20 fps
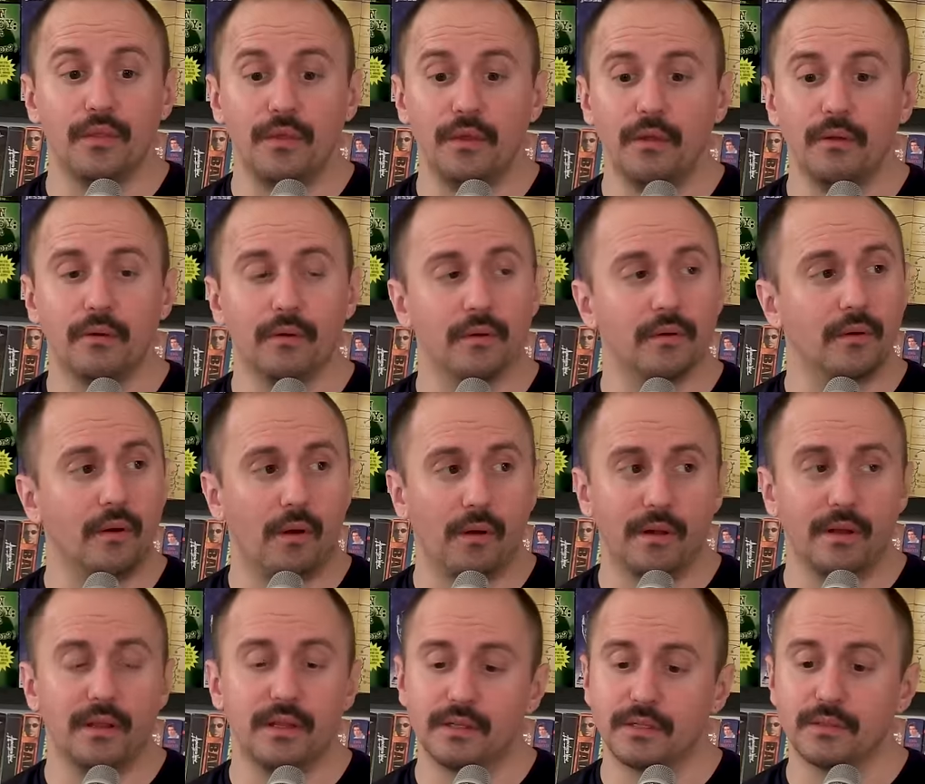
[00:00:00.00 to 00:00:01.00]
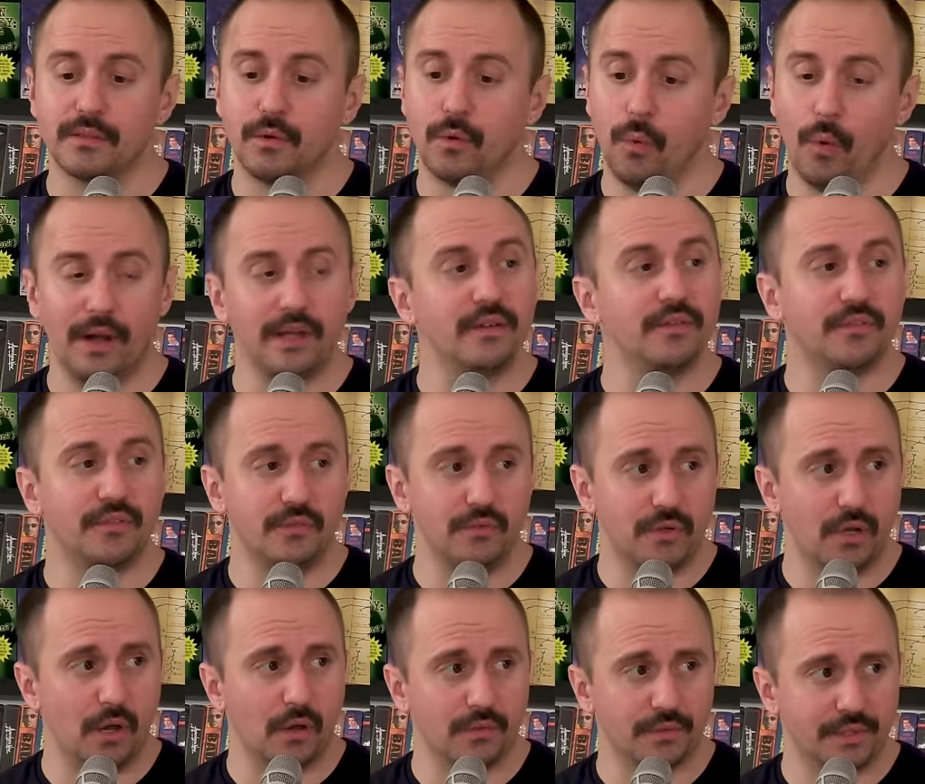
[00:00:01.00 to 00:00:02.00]
There is quite a few
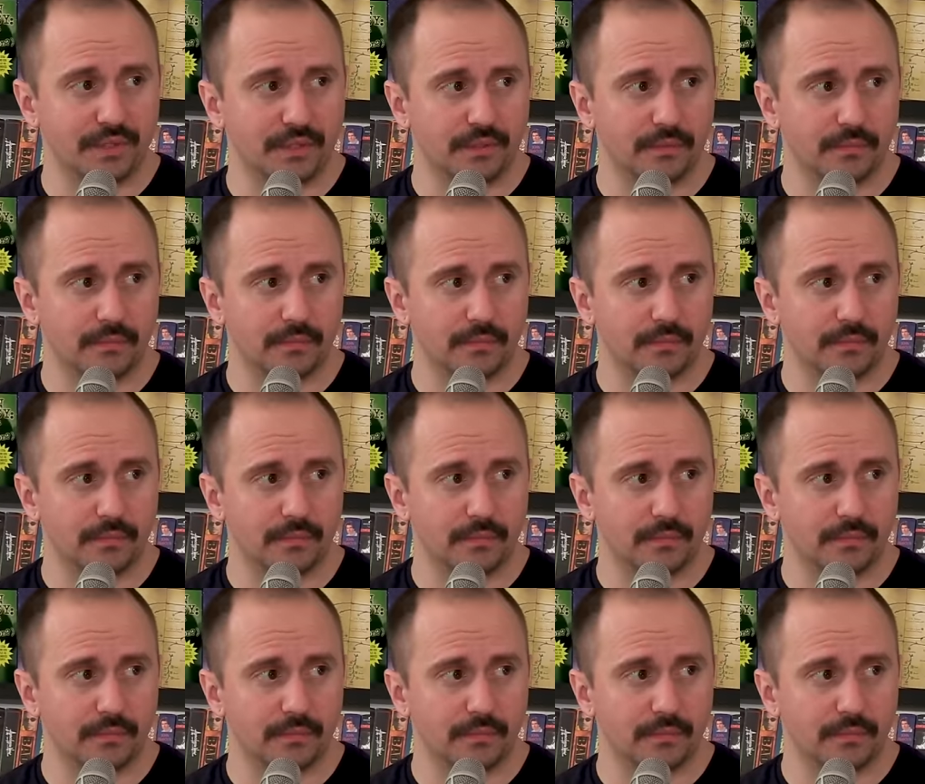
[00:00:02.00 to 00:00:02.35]
ghosts.